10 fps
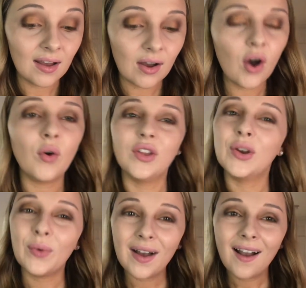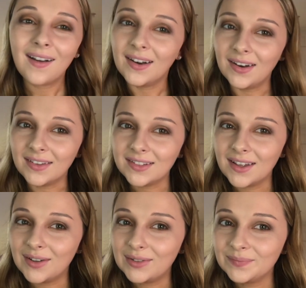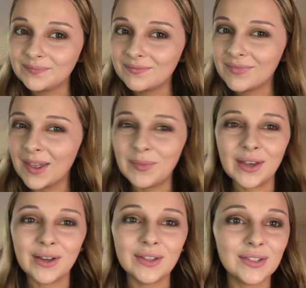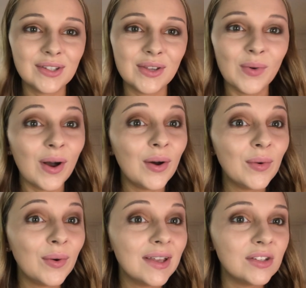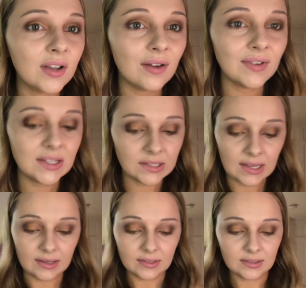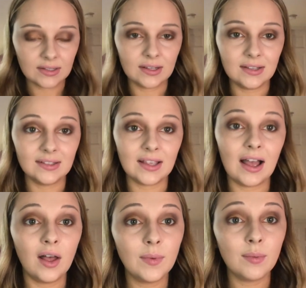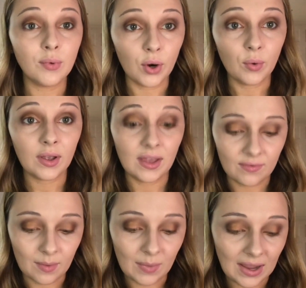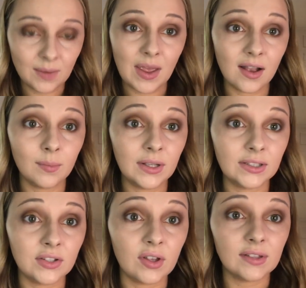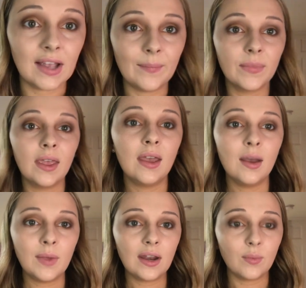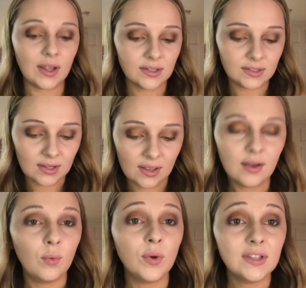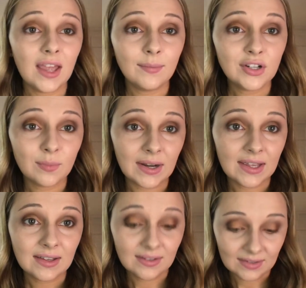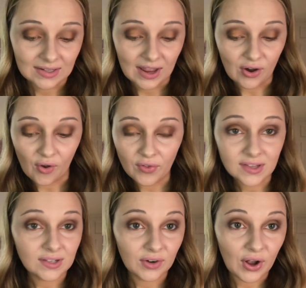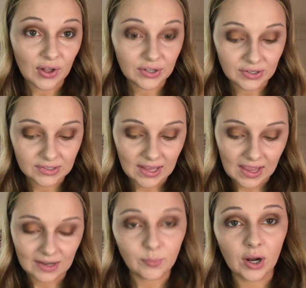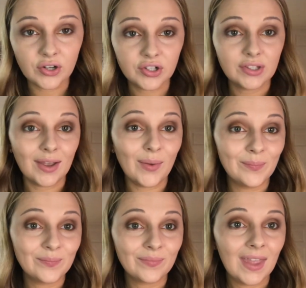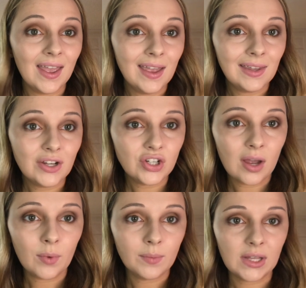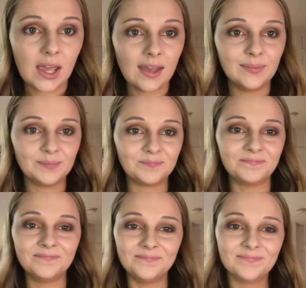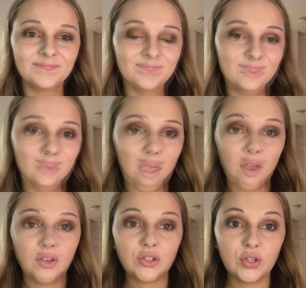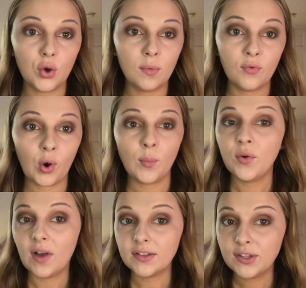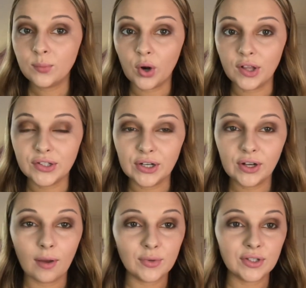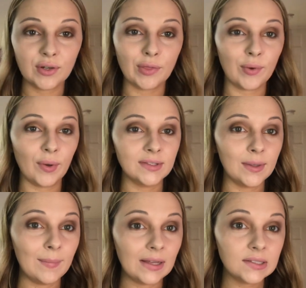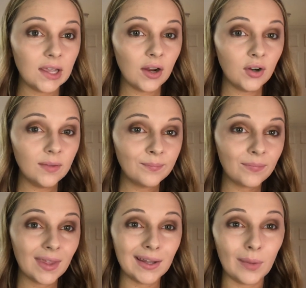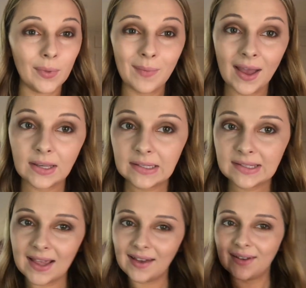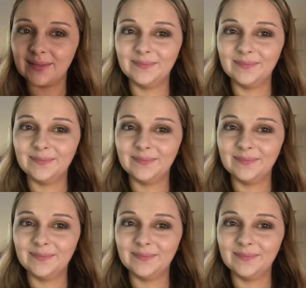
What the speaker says: Oh, you know what, I got it on sale, because you always look out for the sales, because I'll be broke if I'm buying makeup like this all the time. But anyways, wasn't that much money to get all of these different colors and a brush, so nice job, Urban Decay. So before I move on to the bronzer, I'm just gonna throw on some mascara and I'll be back in a sec.